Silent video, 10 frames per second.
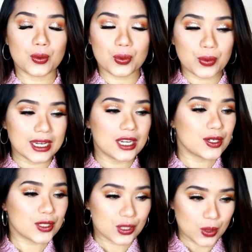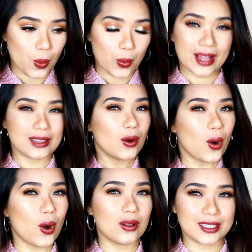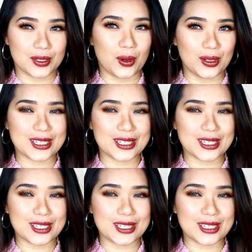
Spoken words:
really looks so well all in all.